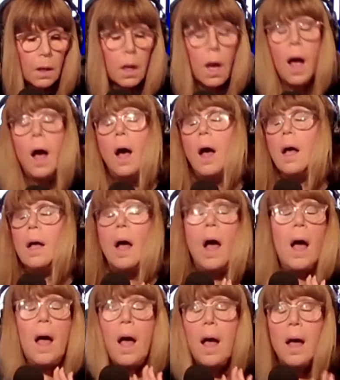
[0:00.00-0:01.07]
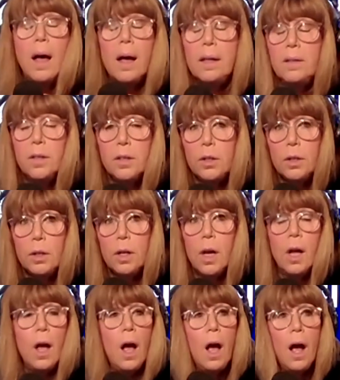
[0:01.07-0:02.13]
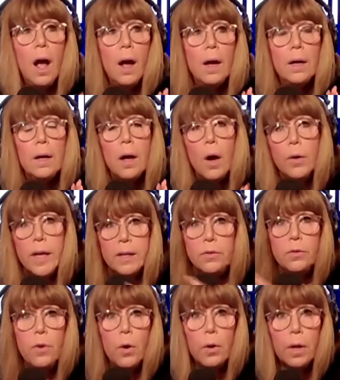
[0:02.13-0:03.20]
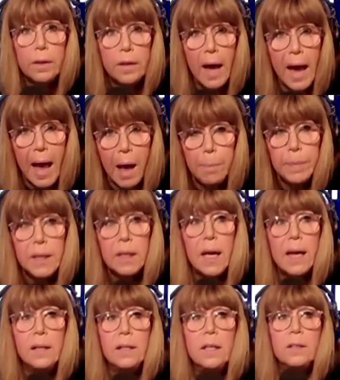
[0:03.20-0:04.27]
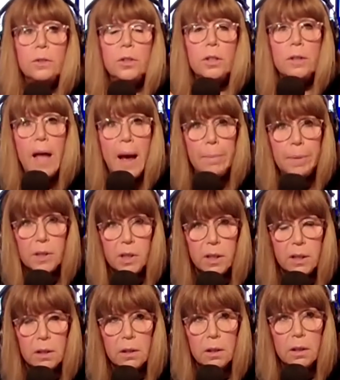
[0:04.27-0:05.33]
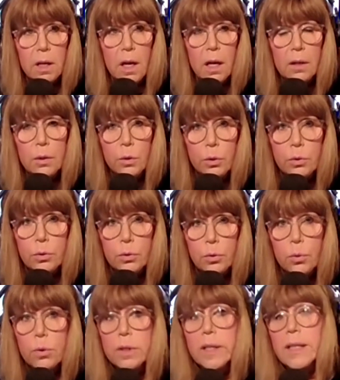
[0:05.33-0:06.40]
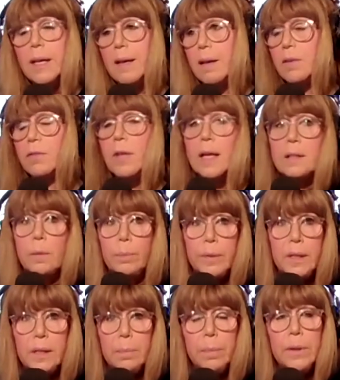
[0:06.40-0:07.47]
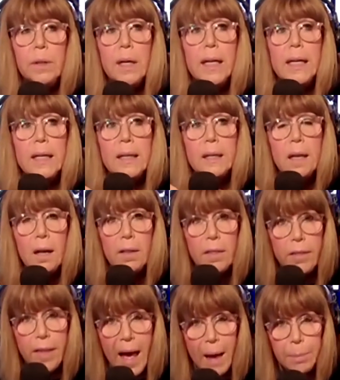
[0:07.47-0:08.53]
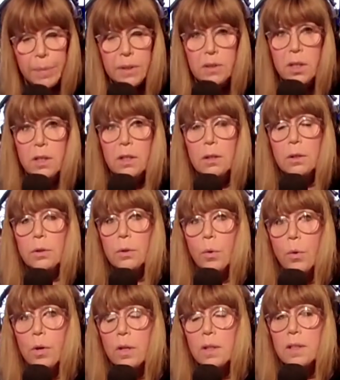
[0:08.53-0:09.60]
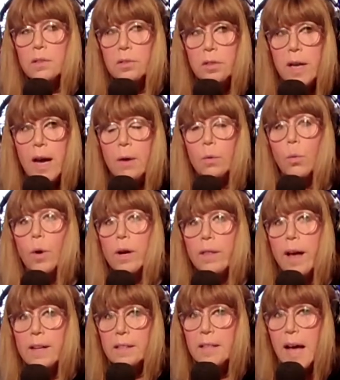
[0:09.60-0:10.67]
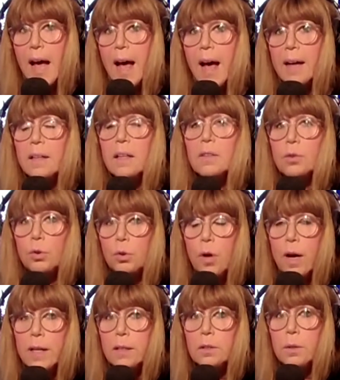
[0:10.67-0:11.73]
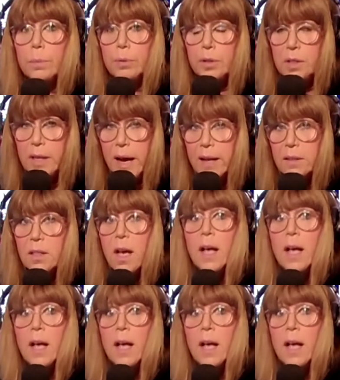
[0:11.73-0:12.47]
Okay, so the happy ending to that particular news story is that the people in that particular New Orleans town where that dad is trying to protect